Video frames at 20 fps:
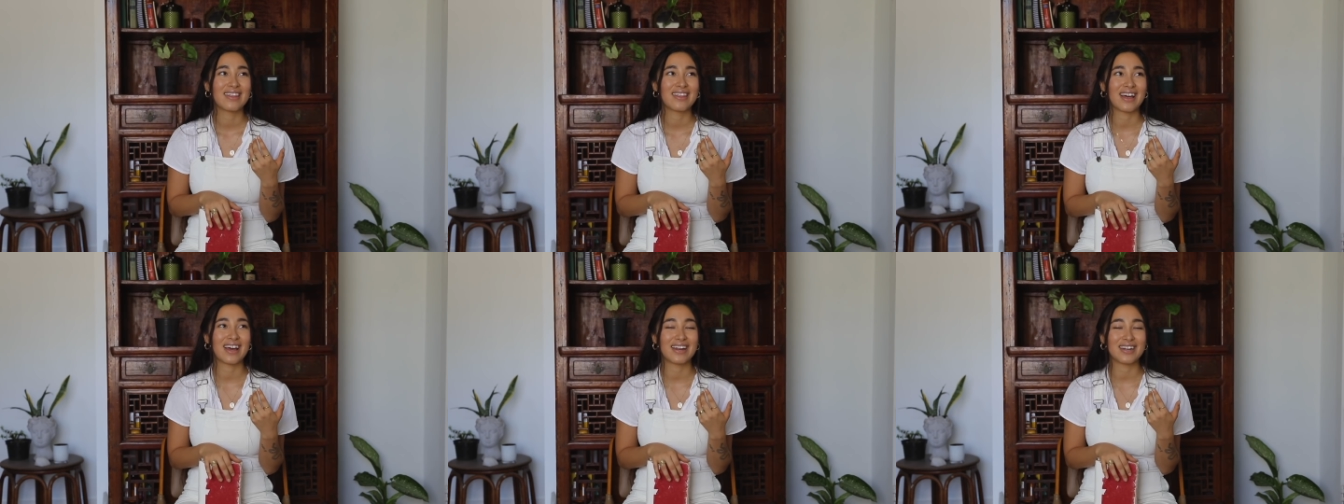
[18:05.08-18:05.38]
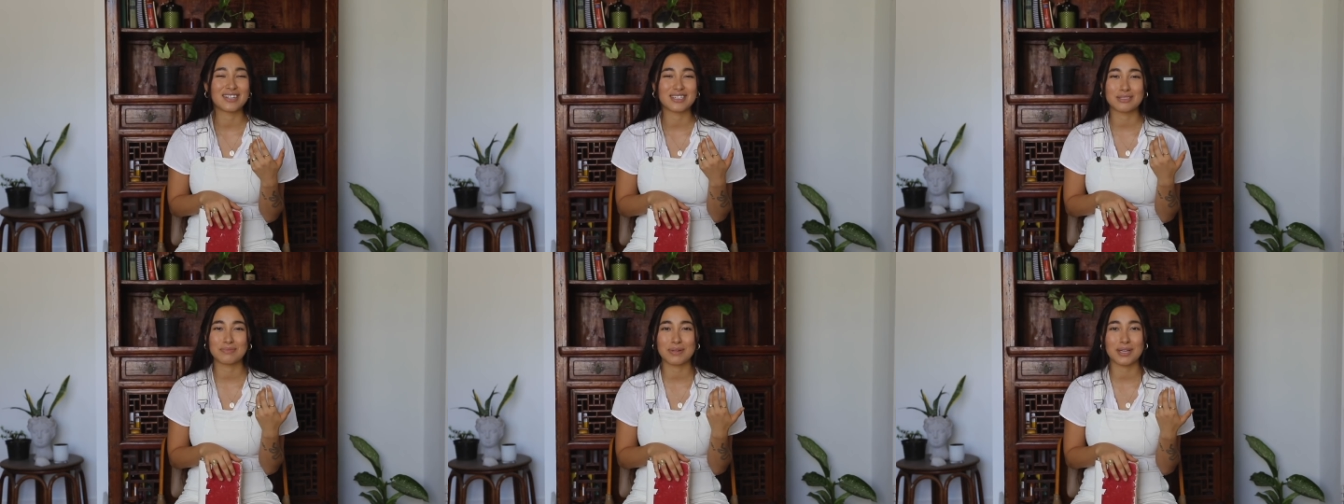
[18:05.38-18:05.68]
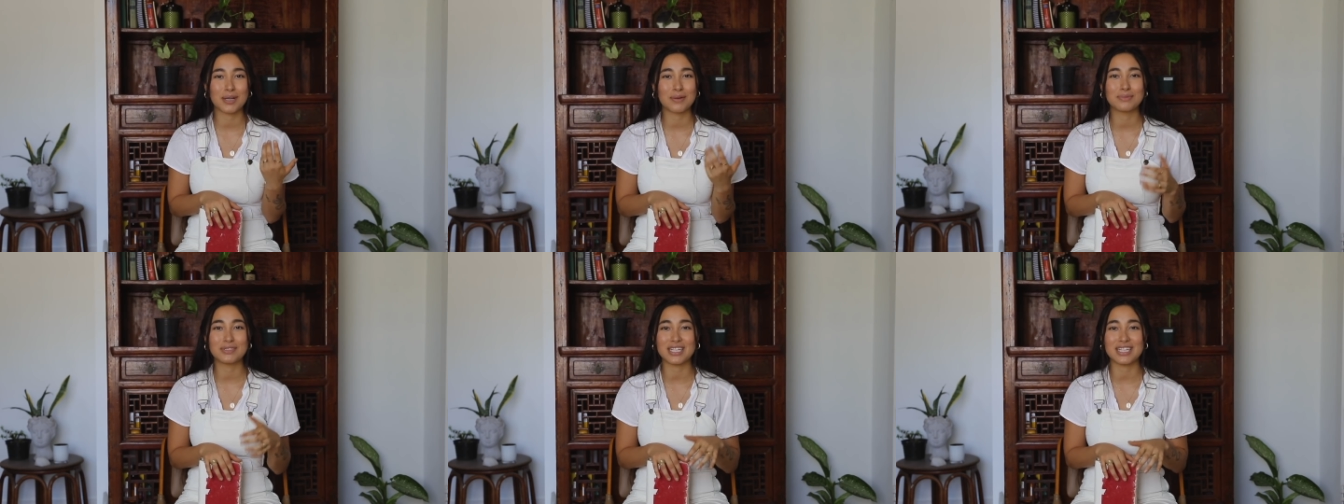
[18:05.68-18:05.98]
then it just
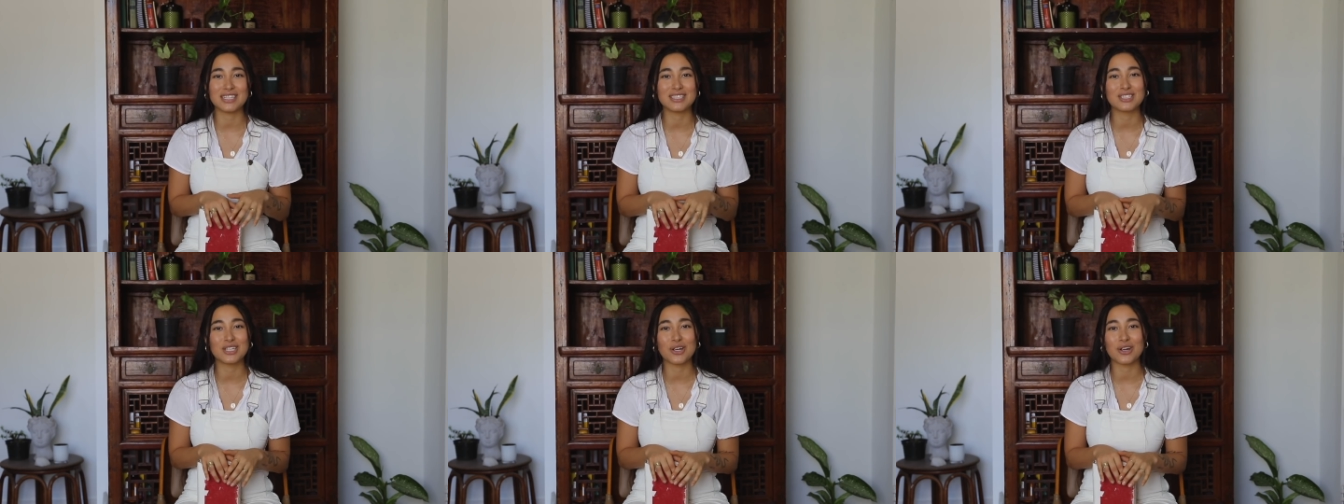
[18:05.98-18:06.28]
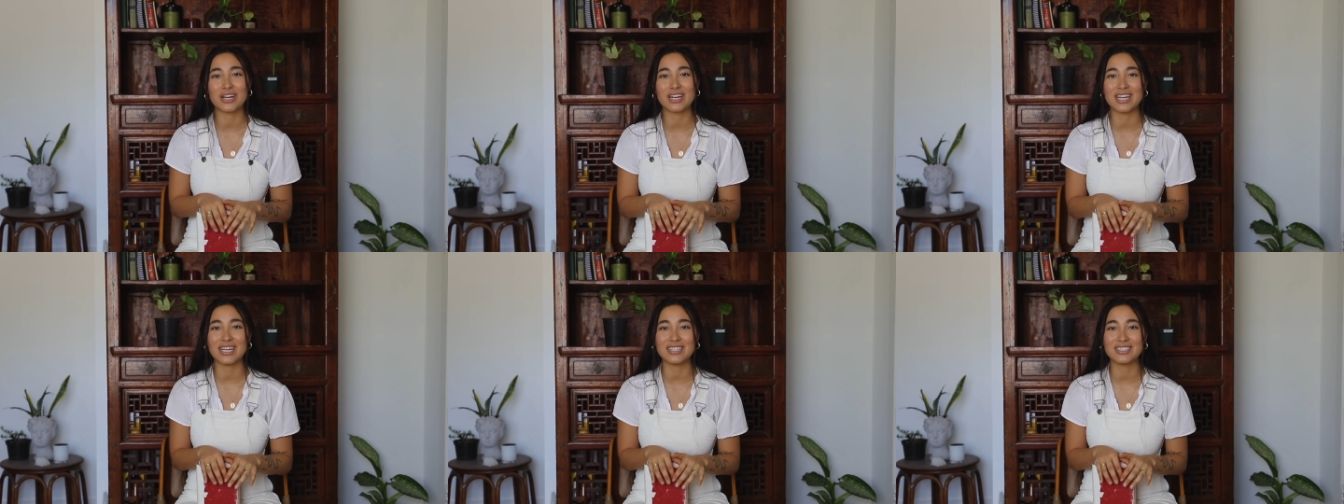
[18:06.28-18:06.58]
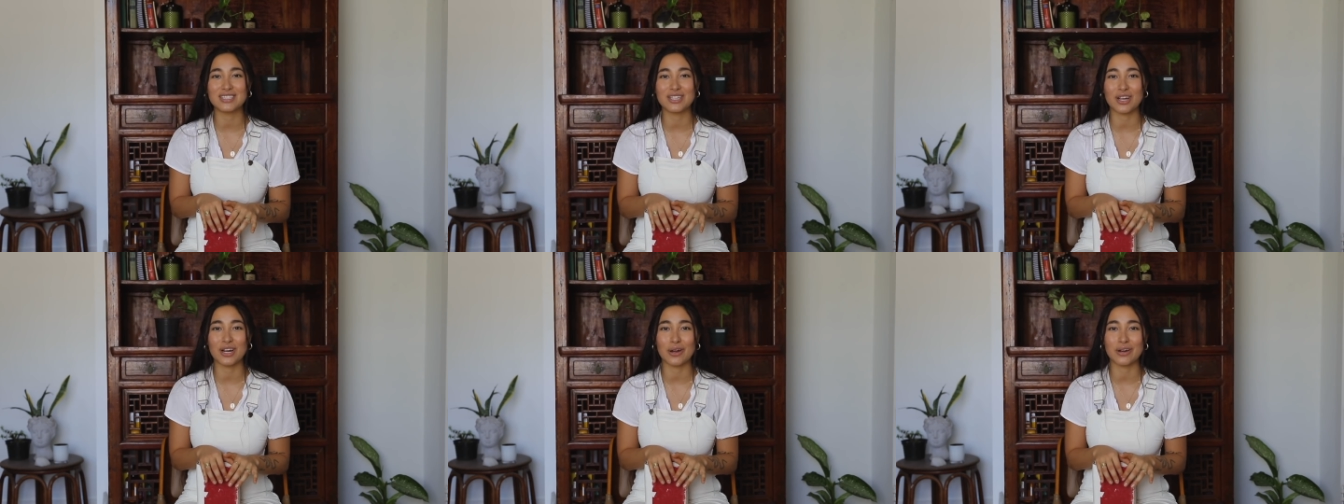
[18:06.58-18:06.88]
becomes easier and
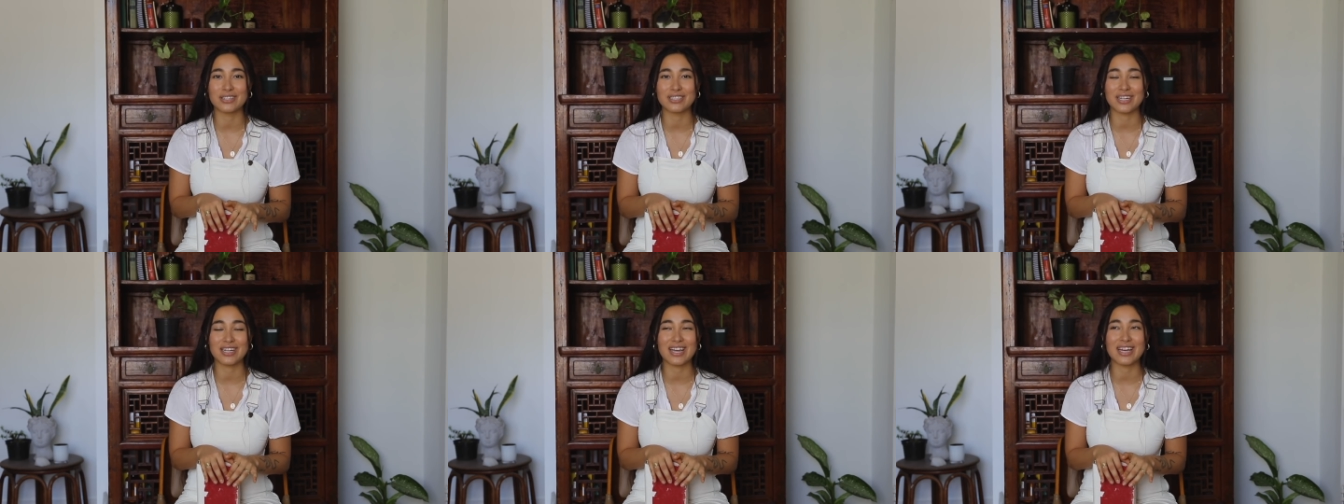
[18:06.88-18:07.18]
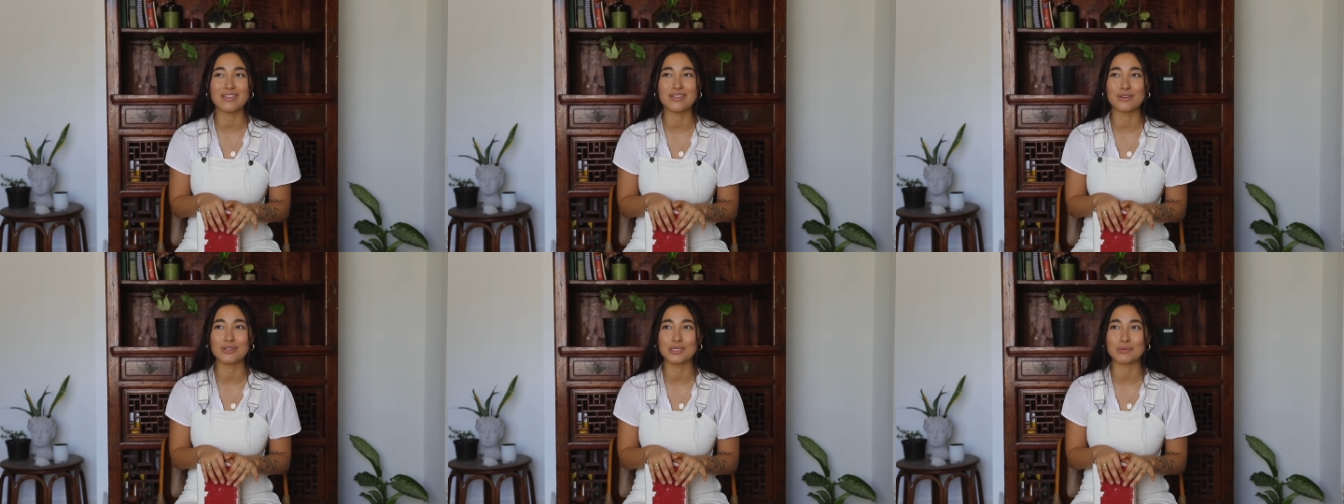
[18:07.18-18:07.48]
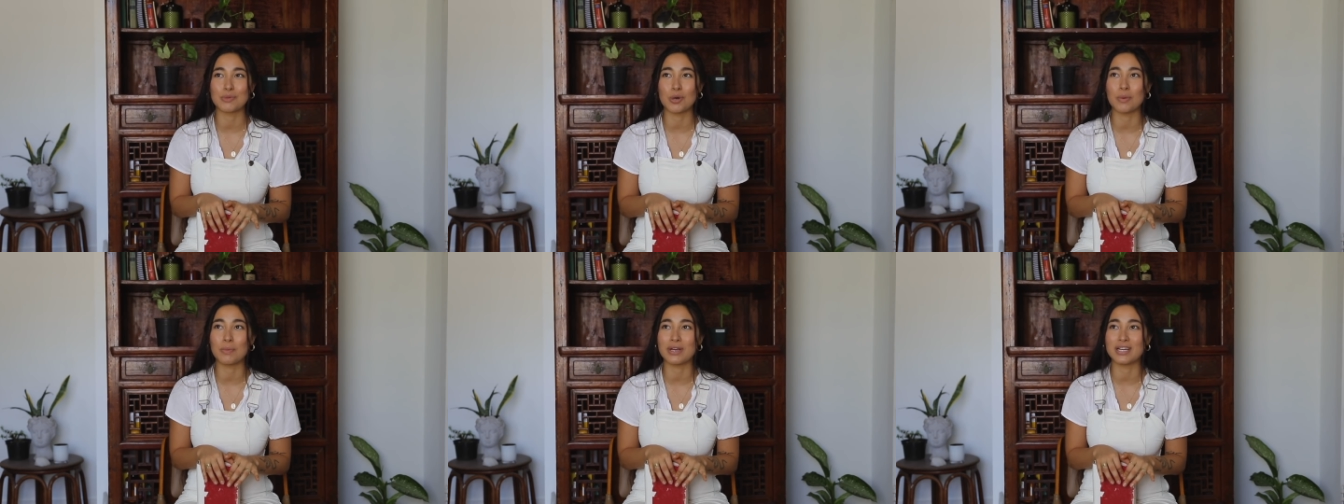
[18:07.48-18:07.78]
easier to, in
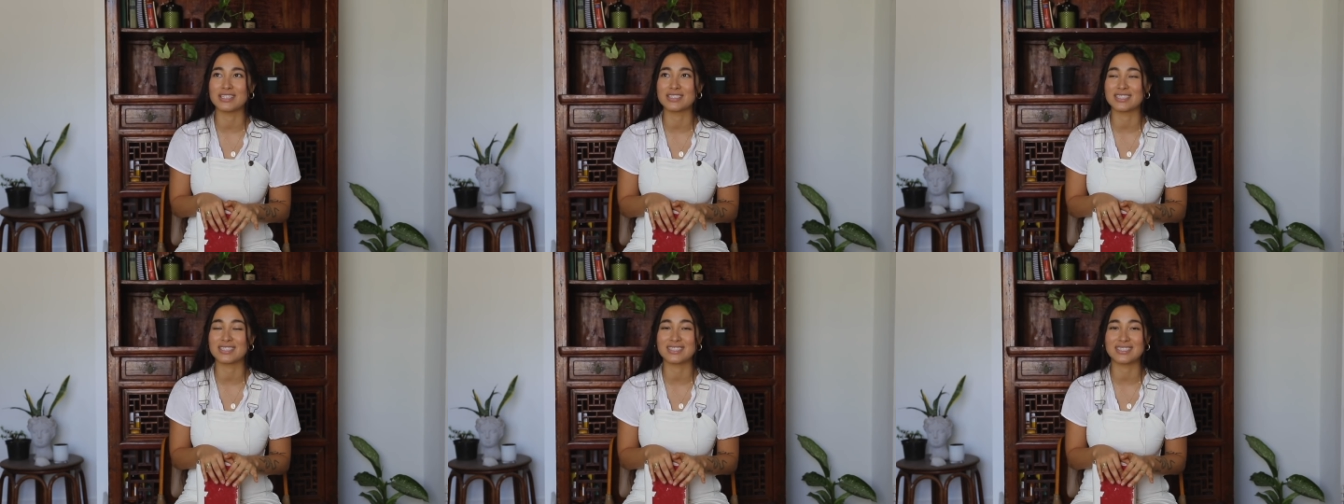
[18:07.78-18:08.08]
those moments,